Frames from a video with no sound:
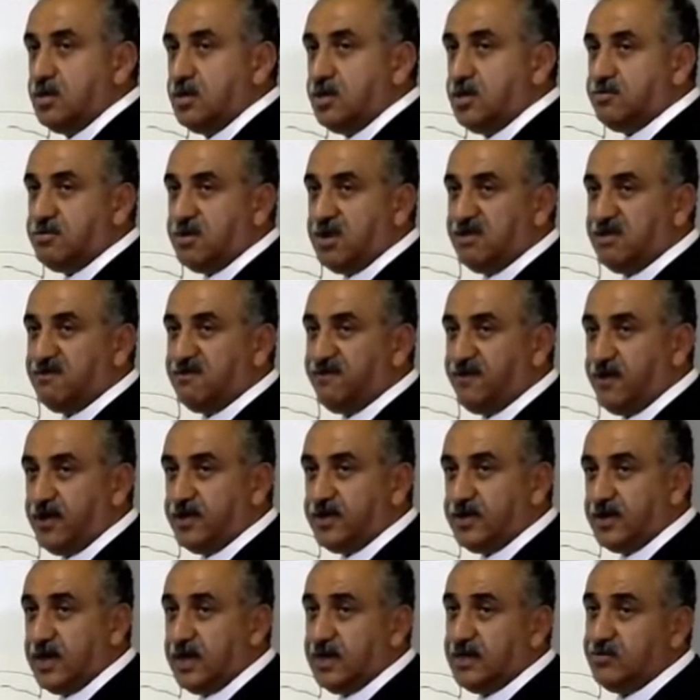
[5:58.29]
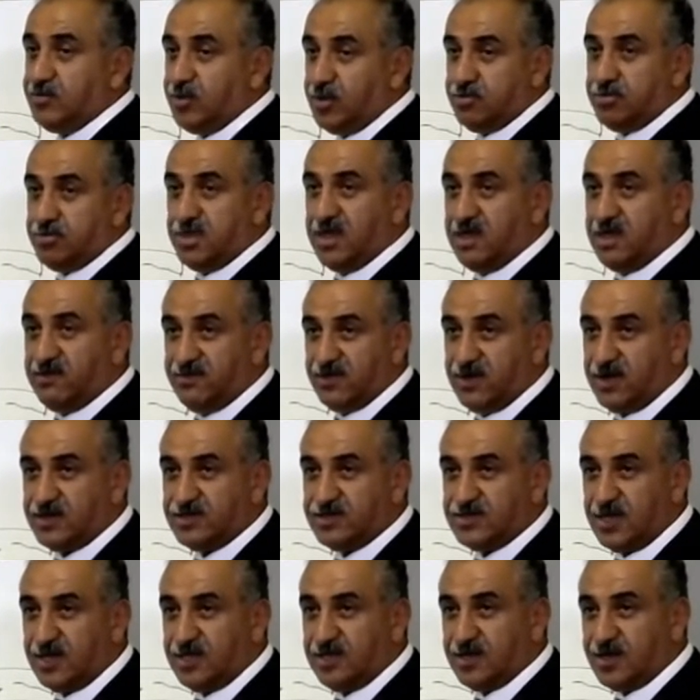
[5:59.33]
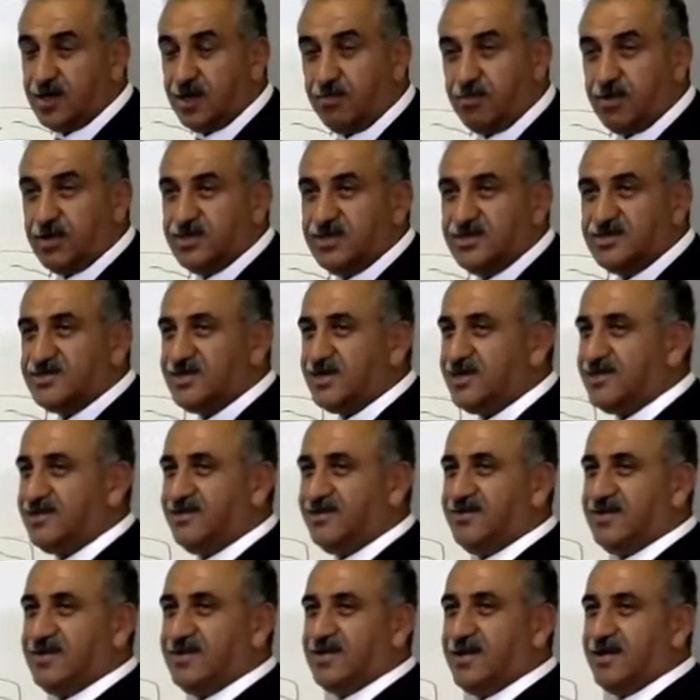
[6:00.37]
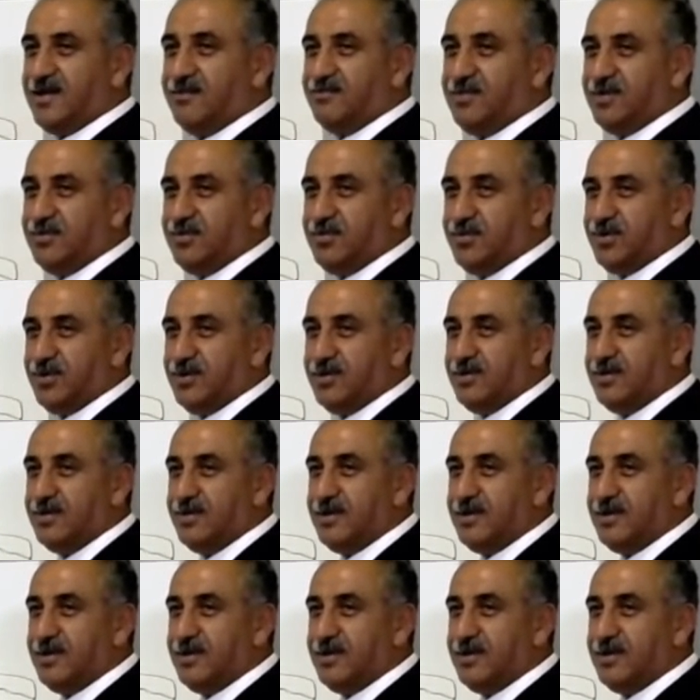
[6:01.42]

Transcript: You might find animal behavior outside the Kapadis, and they're very calm people.